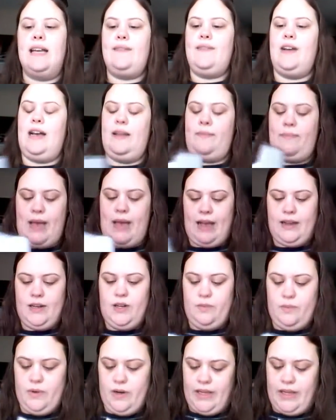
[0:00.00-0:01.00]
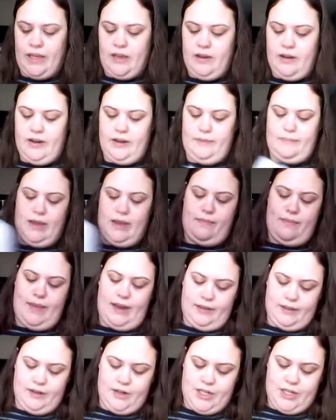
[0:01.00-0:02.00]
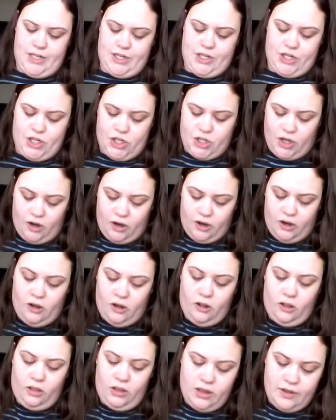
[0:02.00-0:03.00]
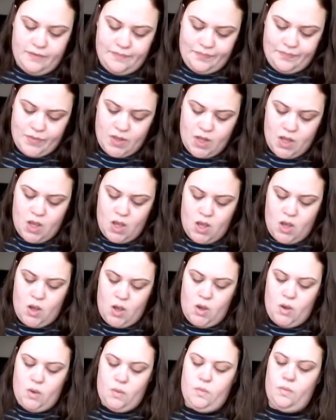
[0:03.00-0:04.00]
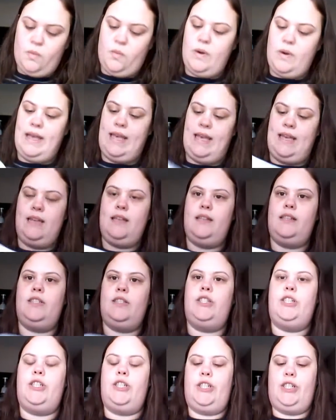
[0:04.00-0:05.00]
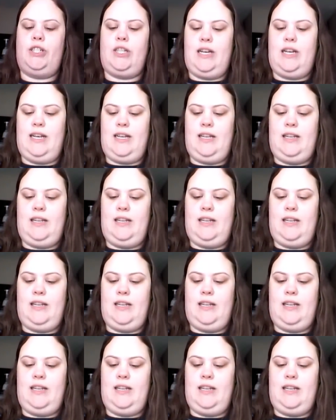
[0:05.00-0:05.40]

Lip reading: I've gotten back to working on my metallurgy shawl, which